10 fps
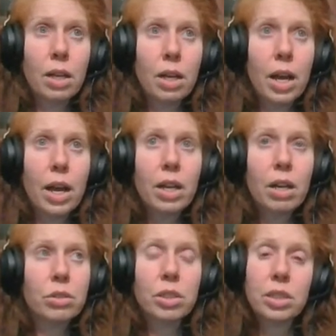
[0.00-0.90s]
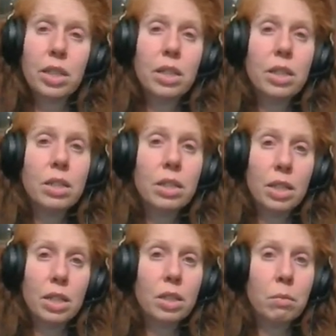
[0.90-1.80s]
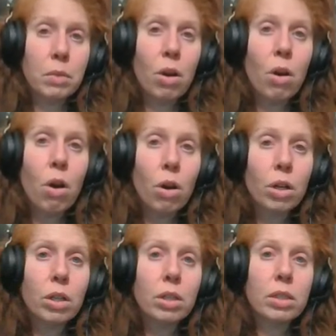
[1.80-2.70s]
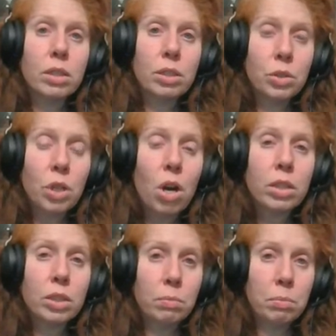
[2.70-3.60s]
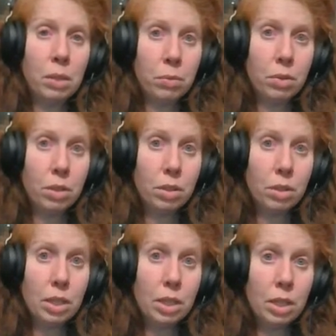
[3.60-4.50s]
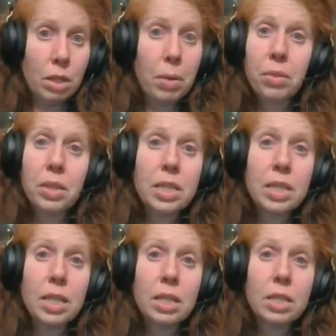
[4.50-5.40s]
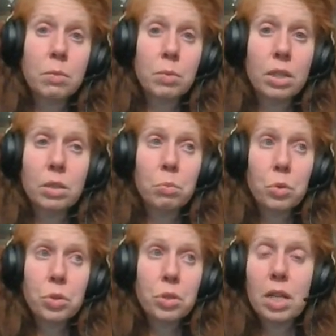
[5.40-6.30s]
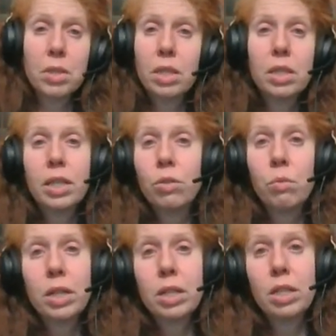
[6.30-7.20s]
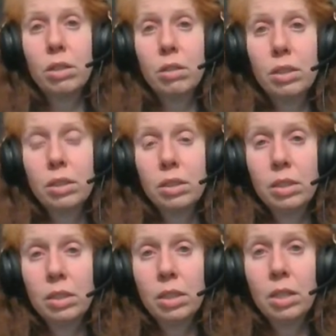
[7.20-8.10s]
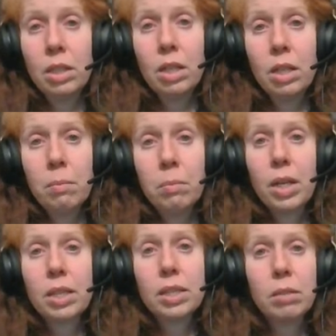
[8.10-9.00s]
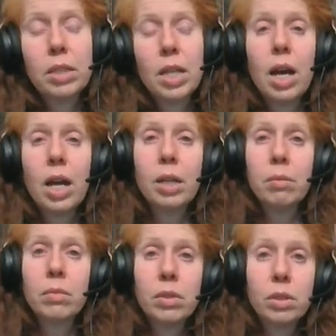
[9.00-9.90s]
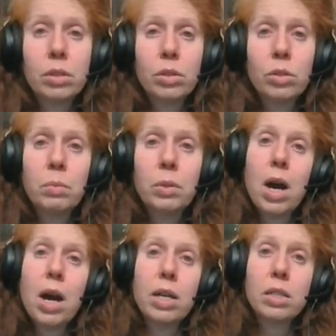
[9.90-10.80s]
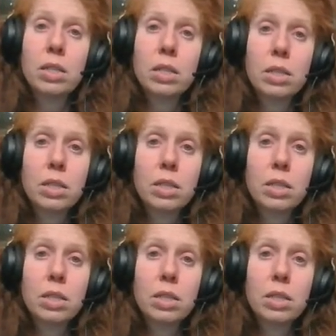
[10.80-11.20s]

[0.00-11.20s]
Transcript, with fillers: I understand that it can be hard to talk to people about these things because most of the time they don't want to hear it. But at the same time, do be wise